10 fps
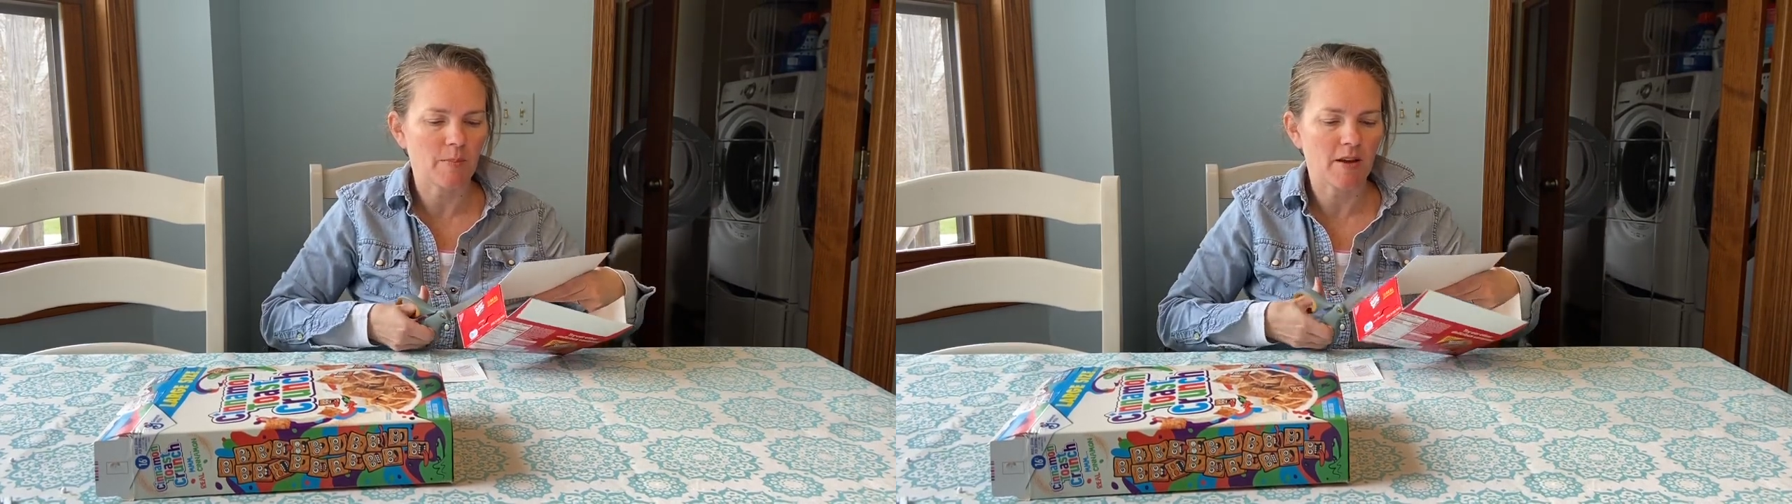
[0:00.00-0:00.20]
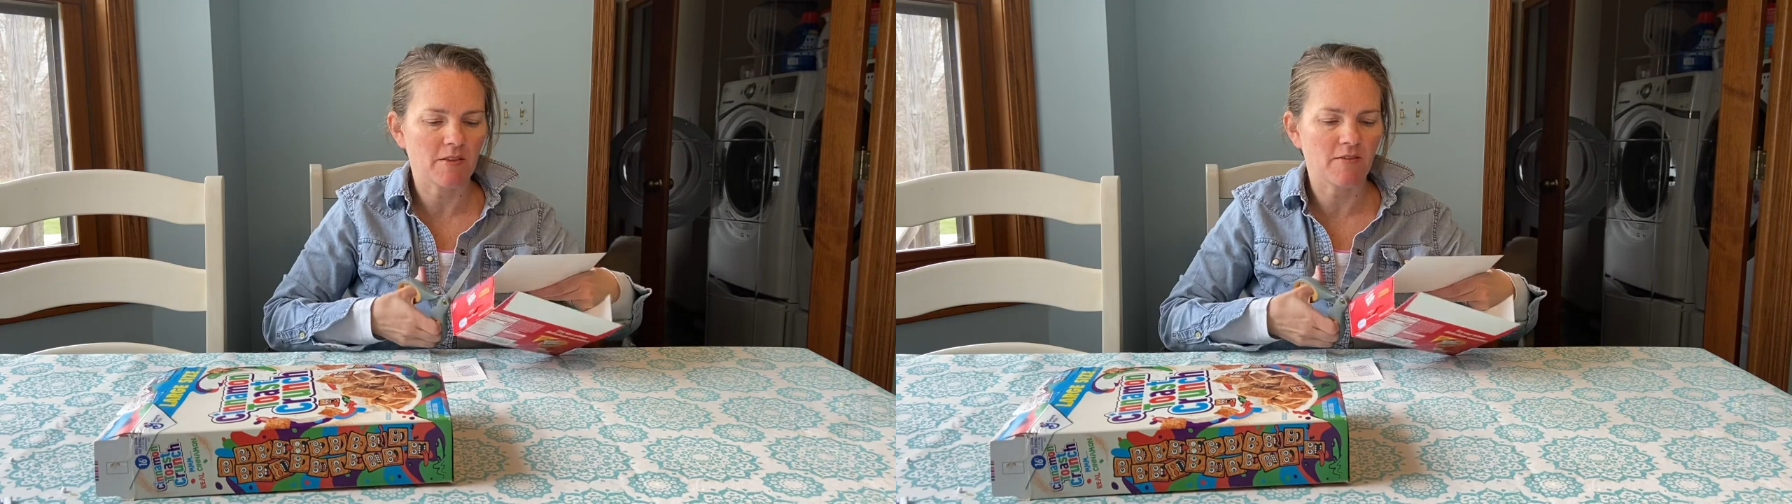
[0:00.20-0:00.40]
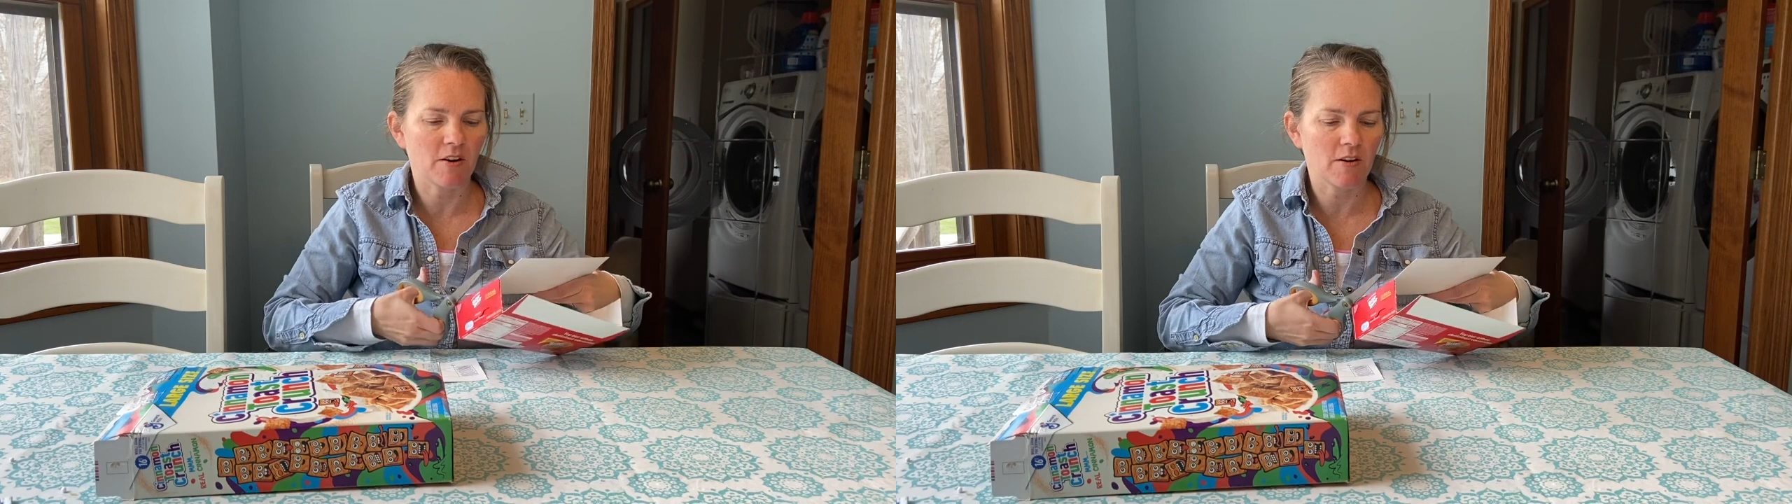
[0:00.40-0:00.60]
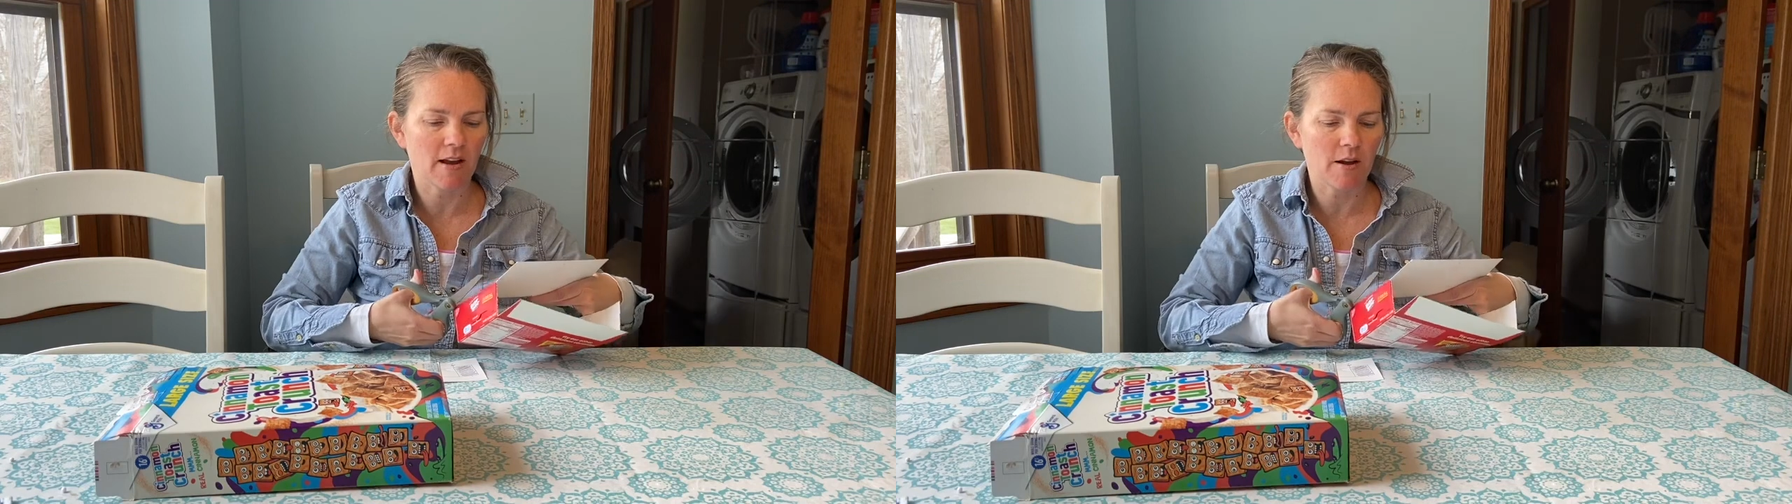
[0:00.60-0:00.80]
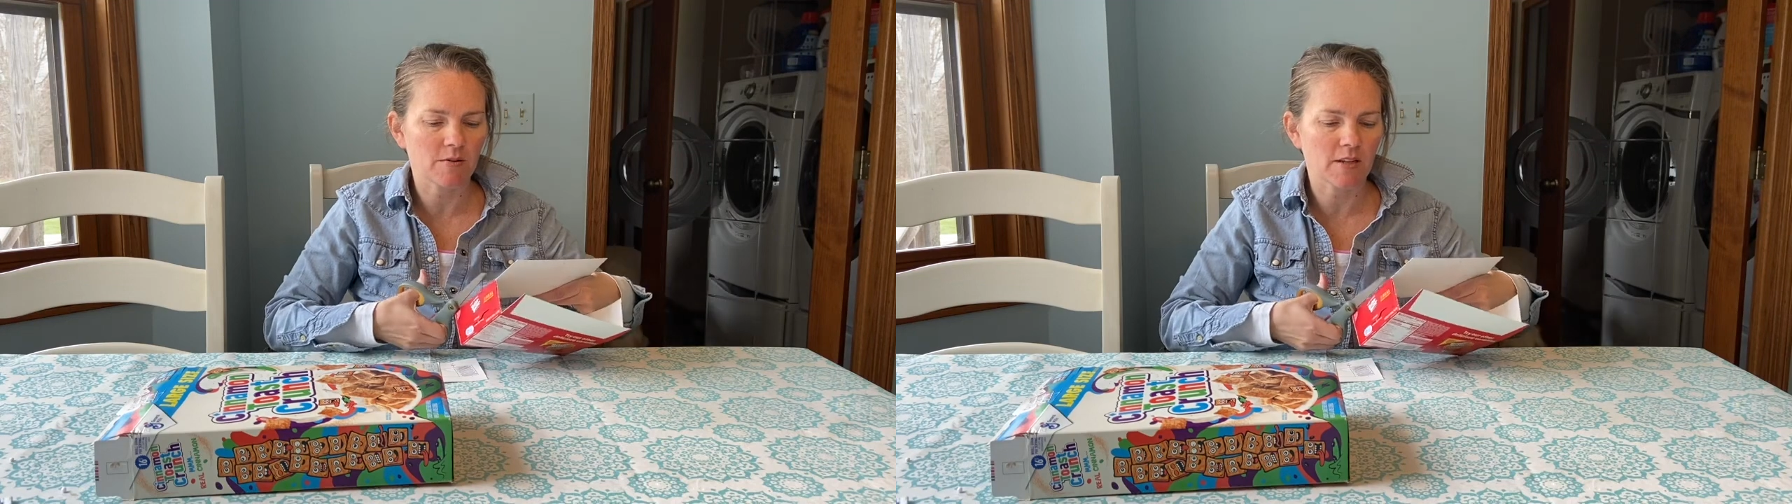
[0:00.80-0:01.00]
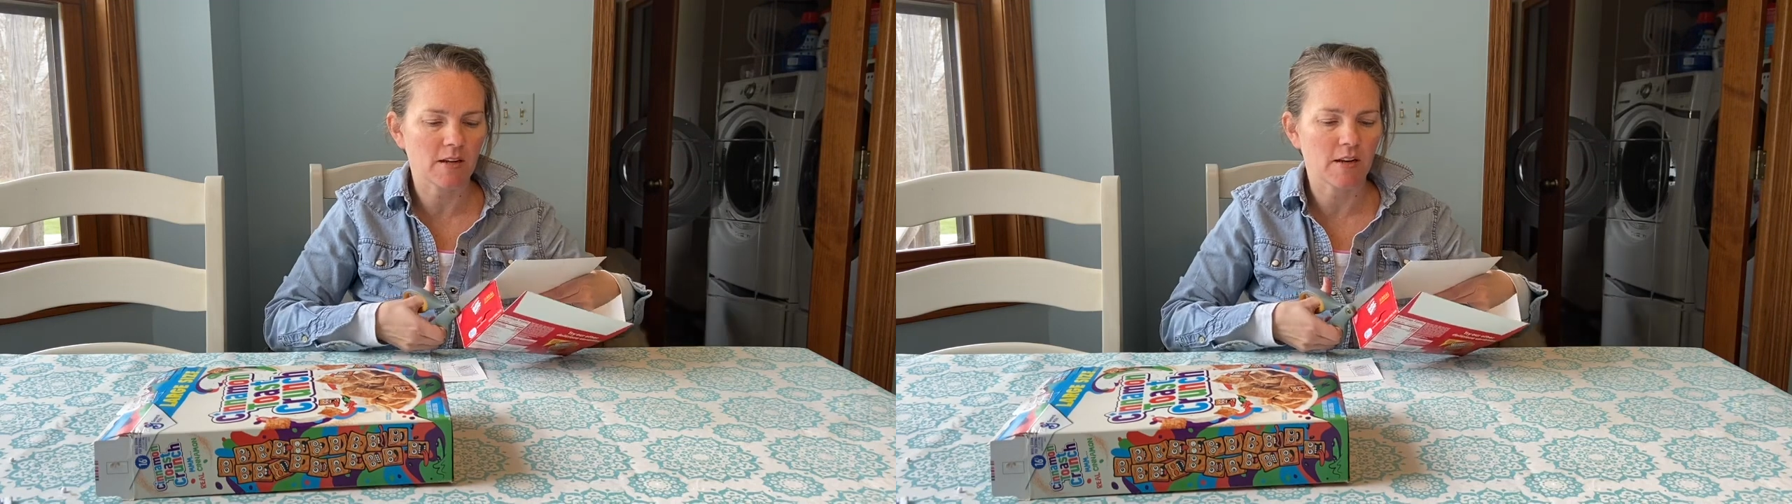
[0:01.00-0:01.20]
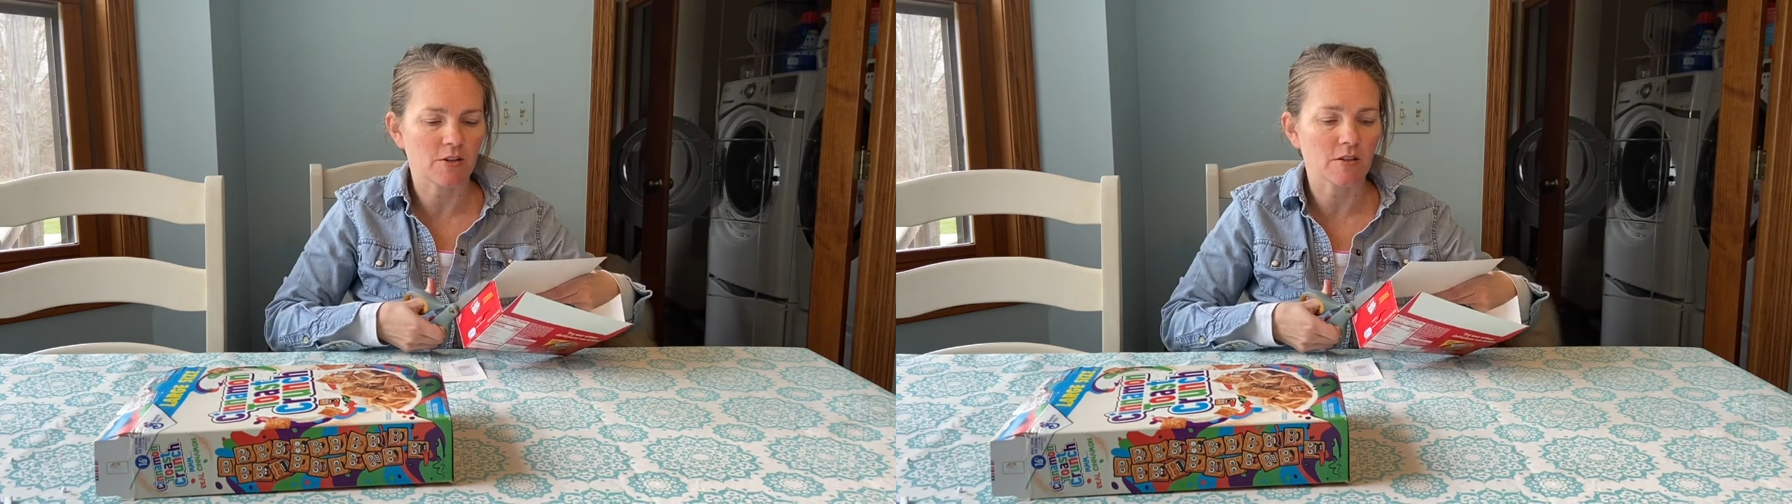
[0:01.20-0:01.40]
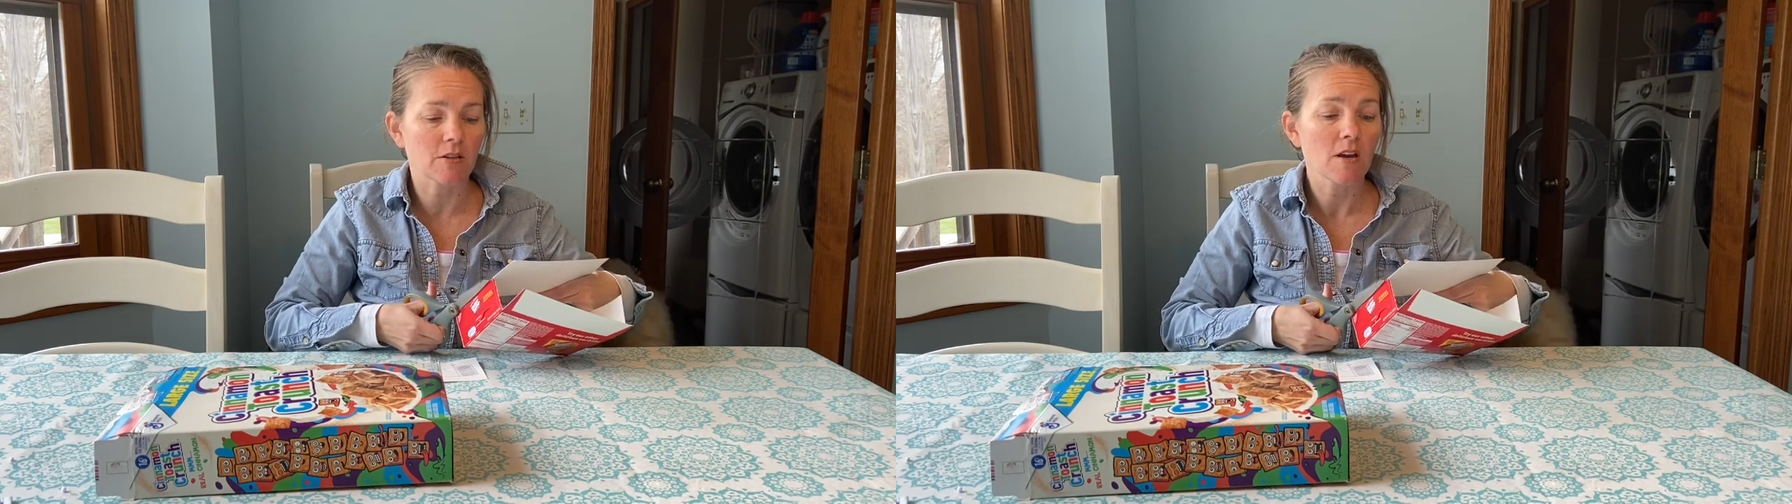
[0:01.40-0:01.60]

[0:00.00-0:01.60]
on the very outside edges.